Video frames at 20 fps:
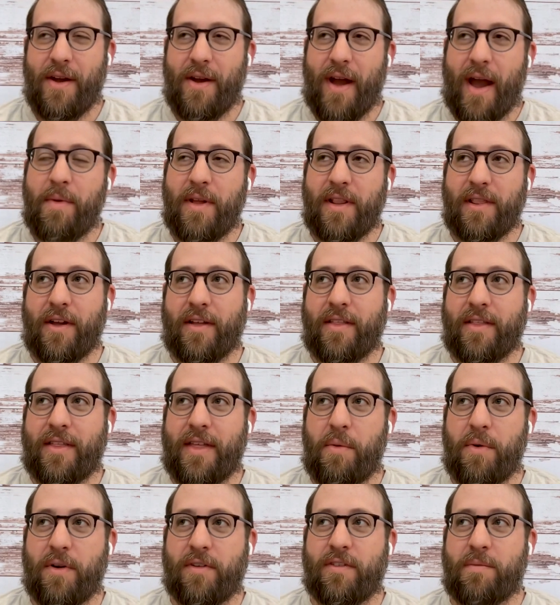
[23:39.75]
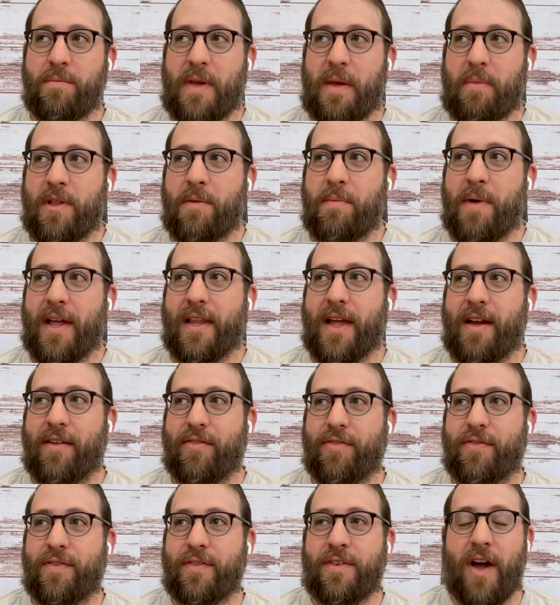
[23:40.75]
I mean, look, there were some people in my
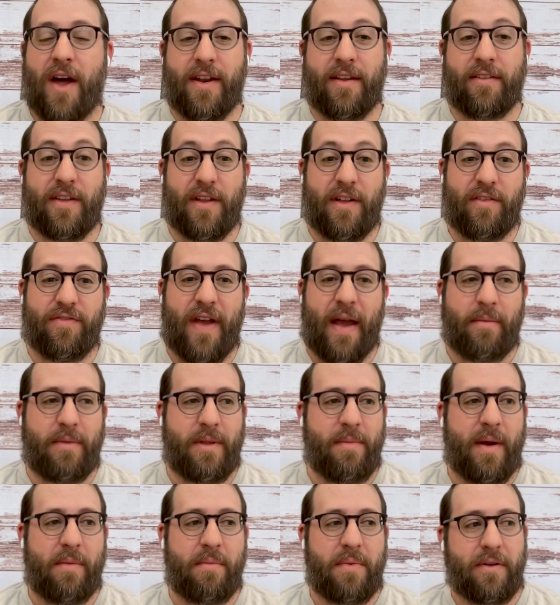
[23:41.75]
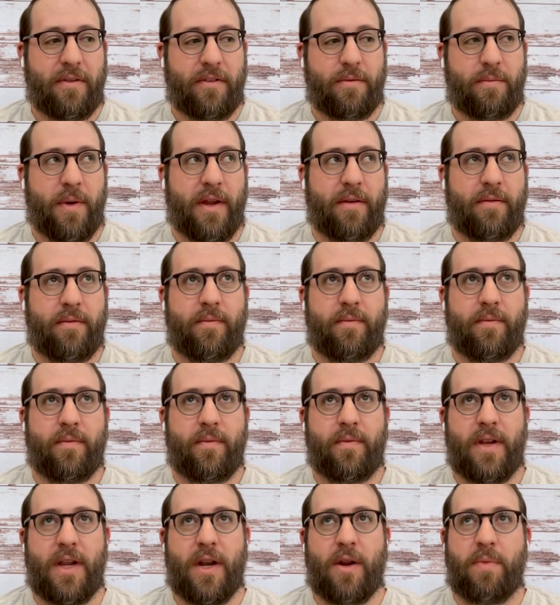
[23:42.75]
life, not necessarily family members, but,
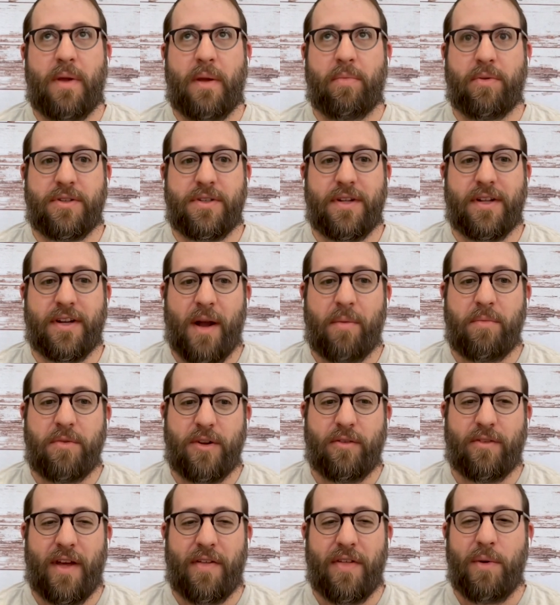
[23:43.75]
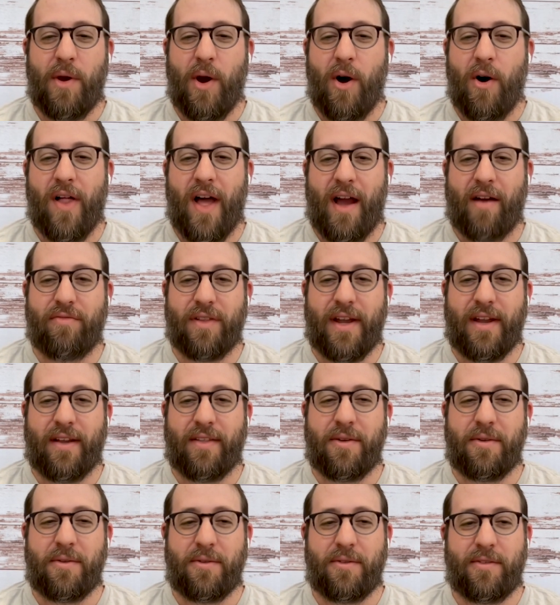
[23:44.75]
people to look up to. So I think we all have
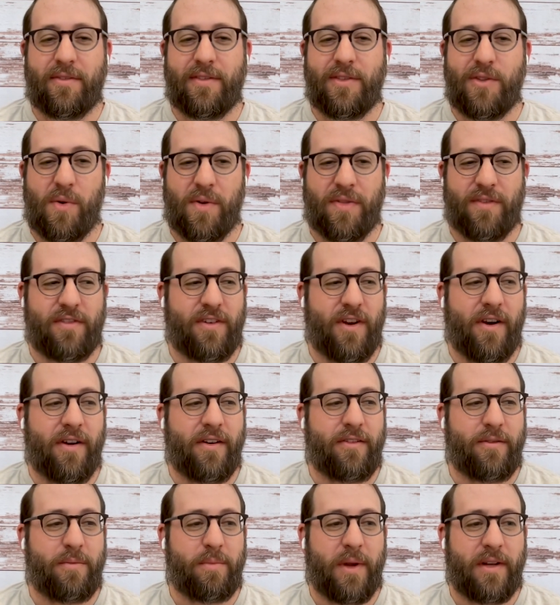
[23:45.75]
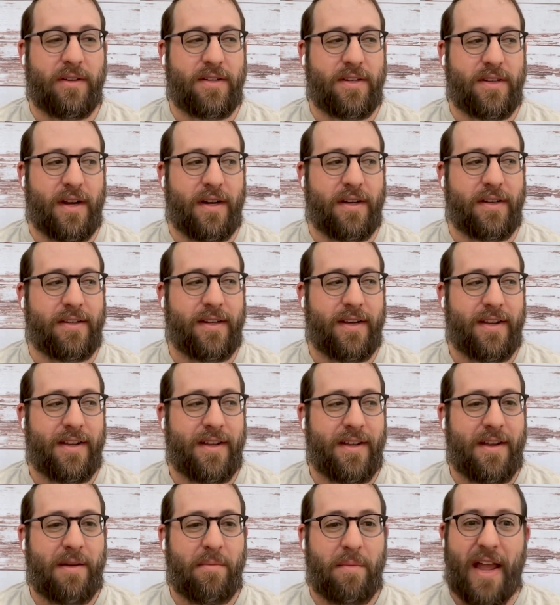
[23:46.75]
like those North Stars. But
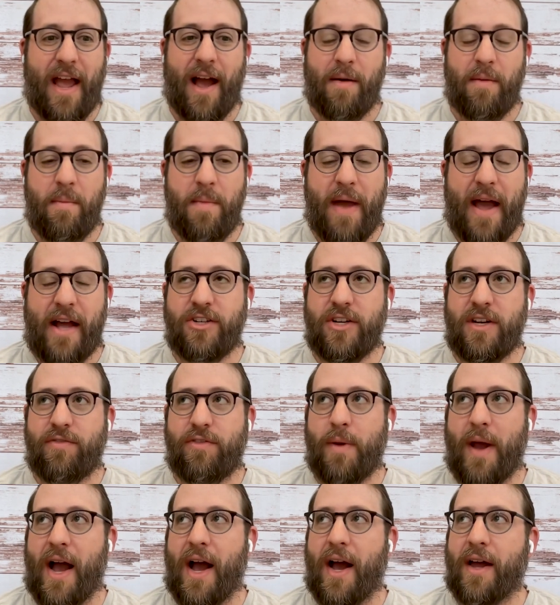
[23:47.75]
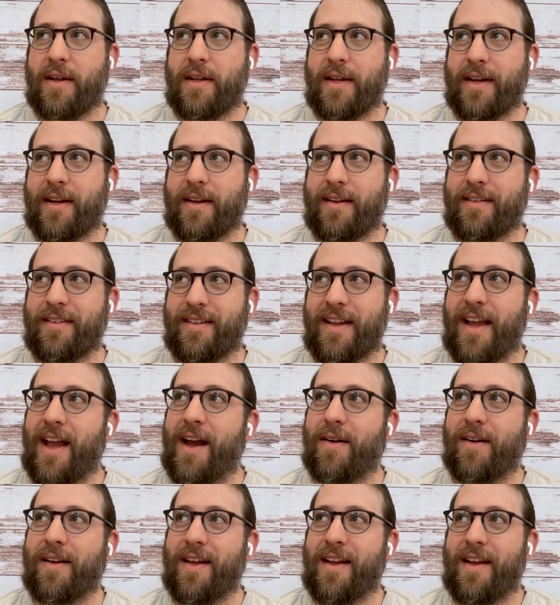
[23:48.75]
yeah, imagine if you had like,
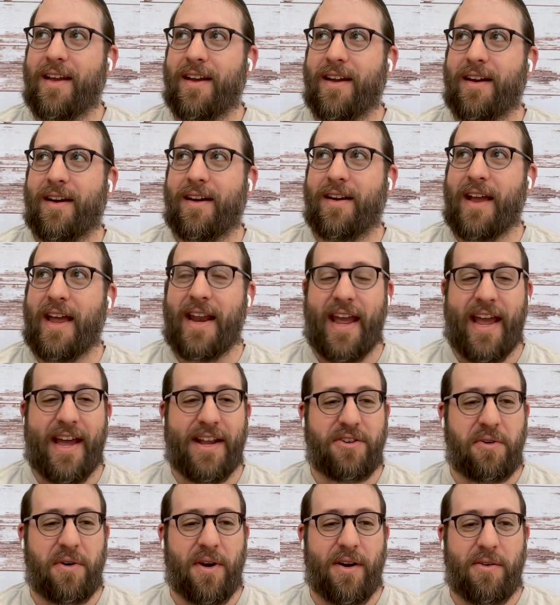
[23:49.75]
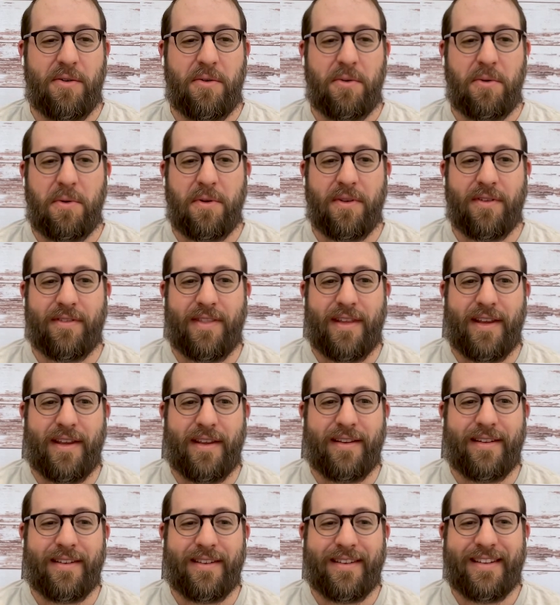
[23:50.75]
an aunt or an uncle who was
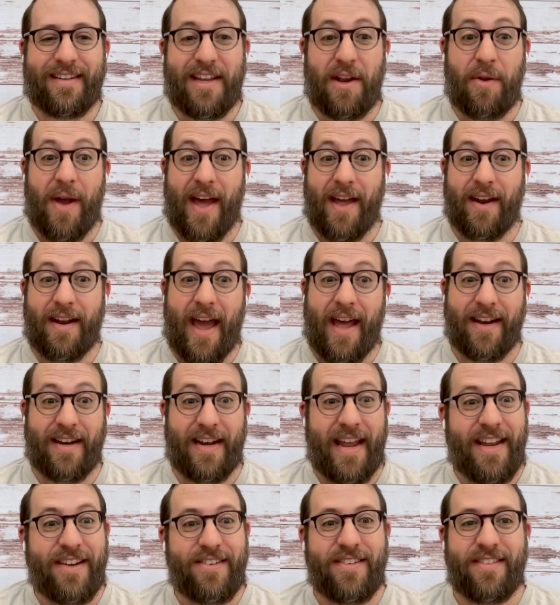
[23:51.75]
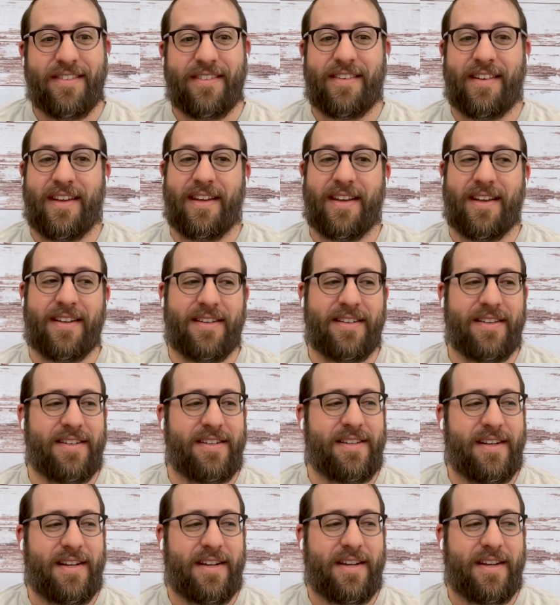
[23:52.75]
had an agency and,